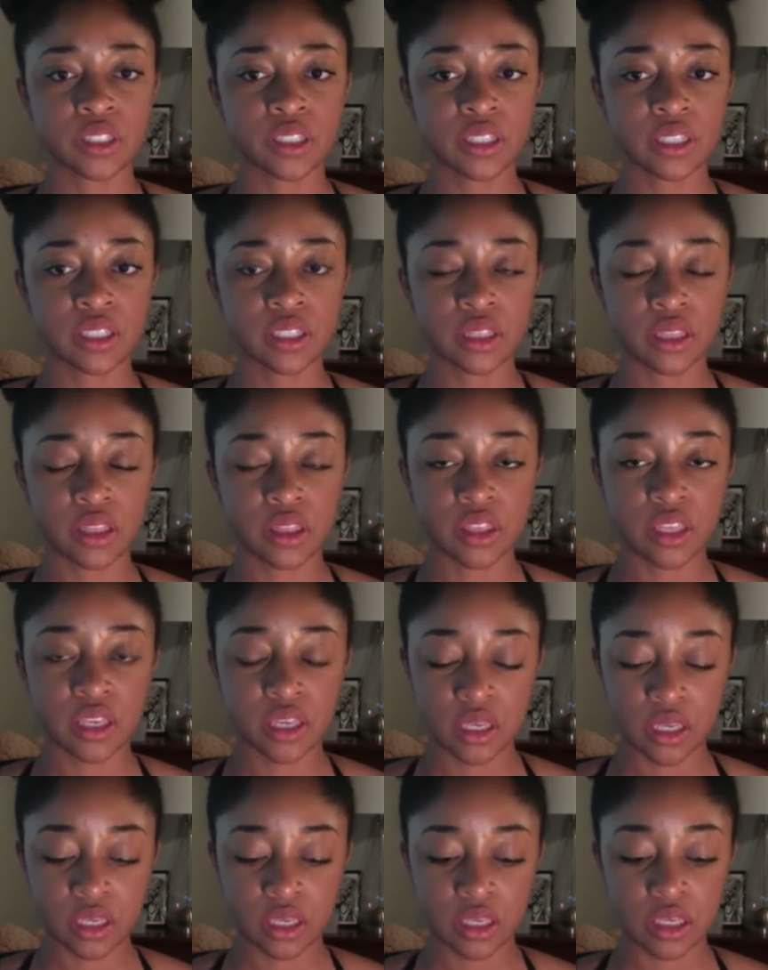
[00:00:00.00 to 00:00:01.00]
in
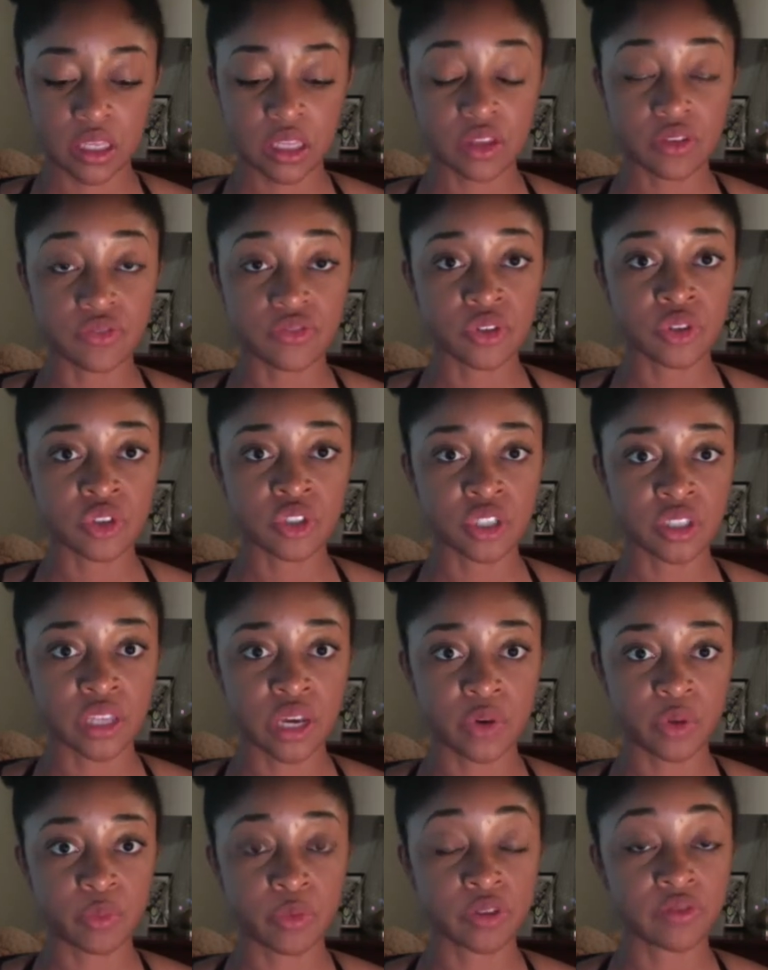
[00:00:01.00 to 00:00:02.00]
the future that
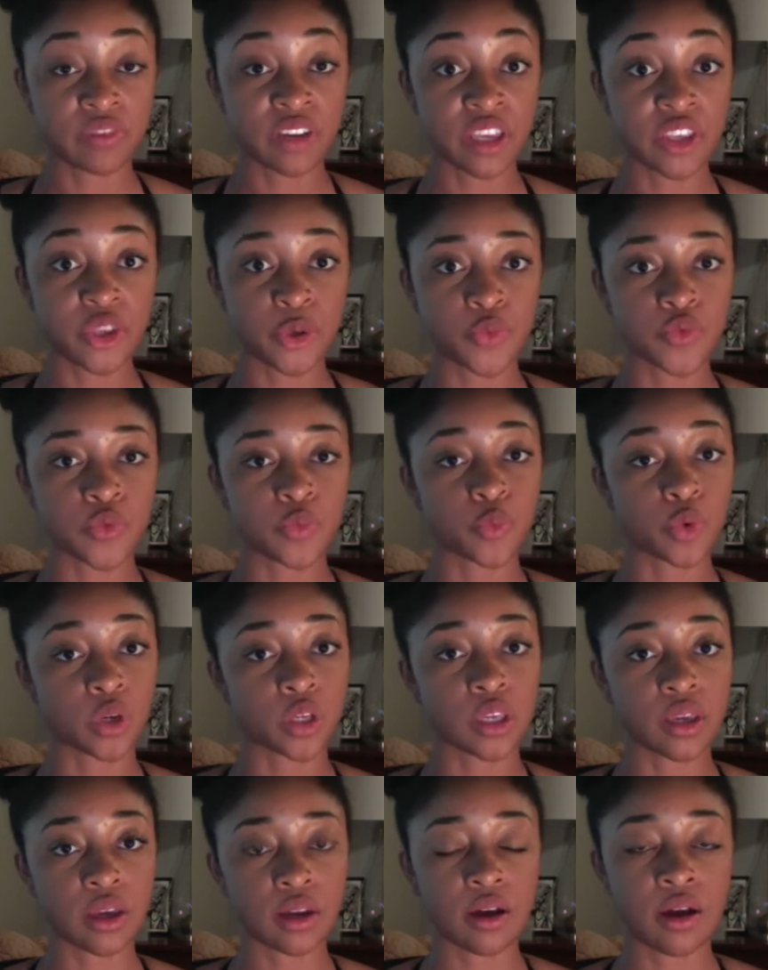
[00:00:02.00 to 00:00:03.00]
would prevent you from
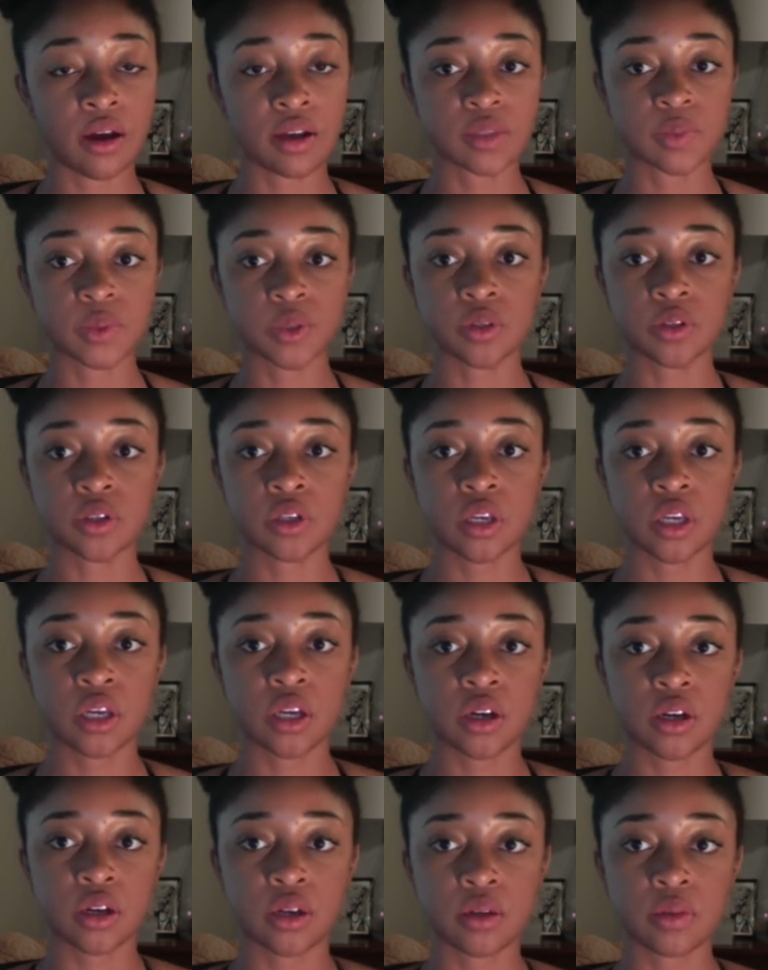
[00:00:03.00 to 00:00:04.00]
working at a hospital.
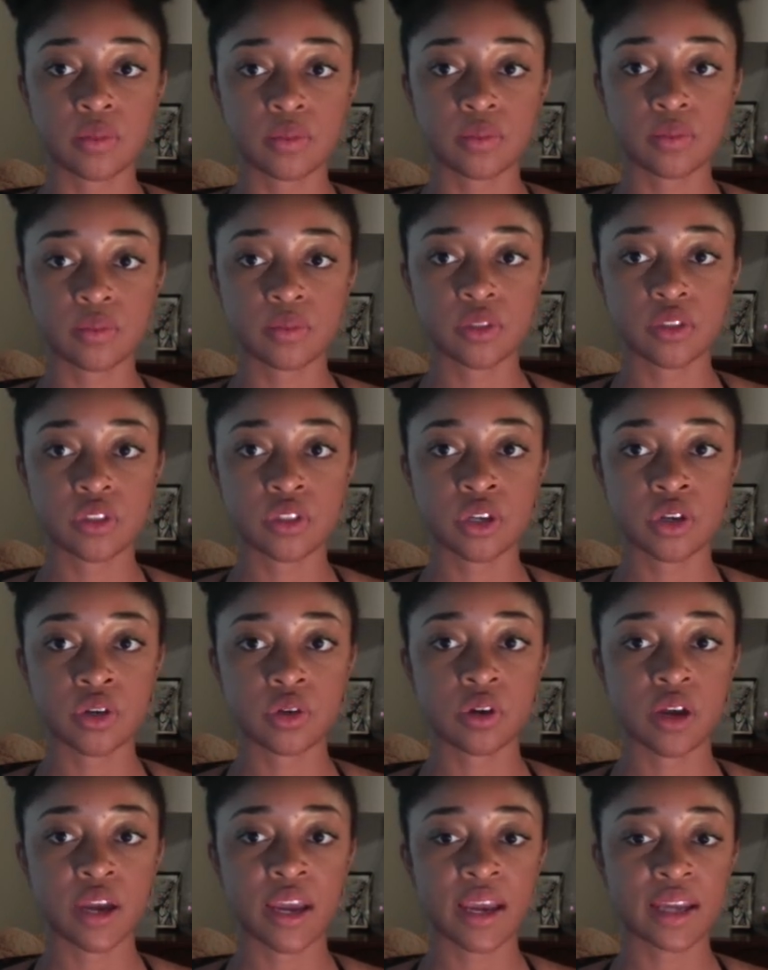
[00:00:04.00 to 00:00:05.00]

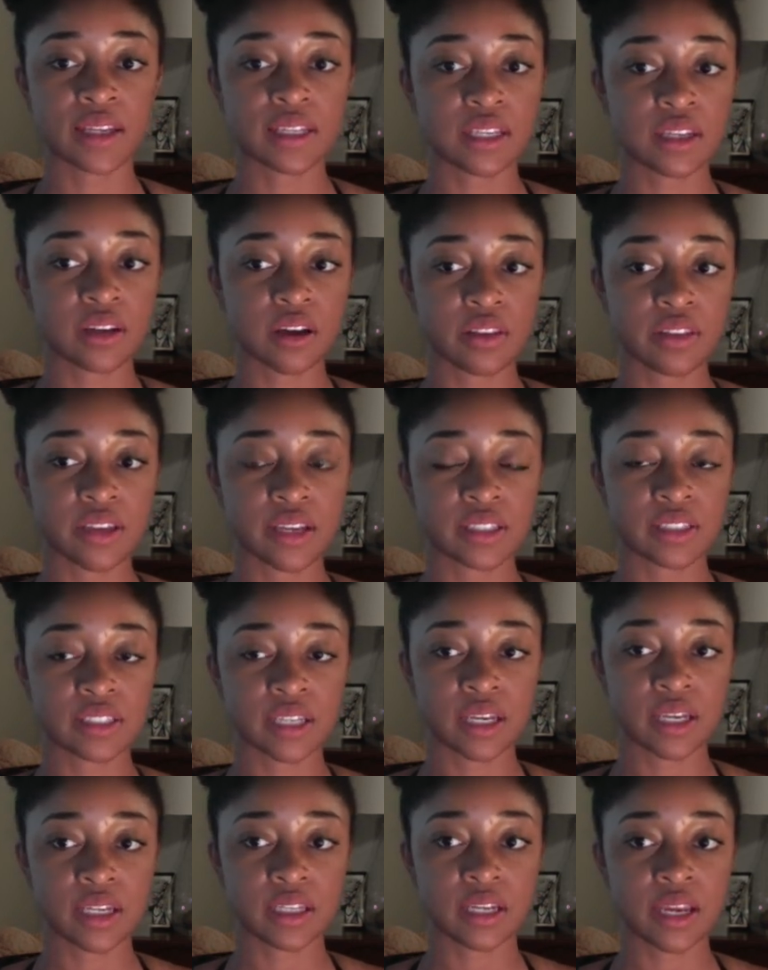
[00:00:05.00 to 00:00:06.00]
So I had to get all that
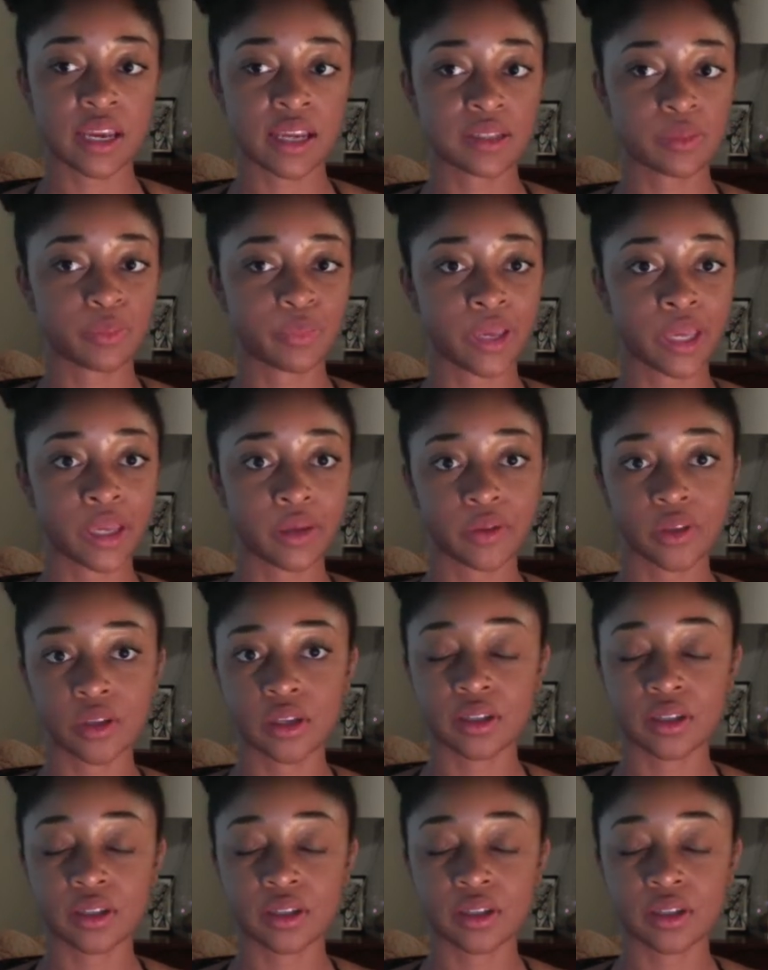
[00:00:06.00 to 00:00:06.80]
done. I had to pay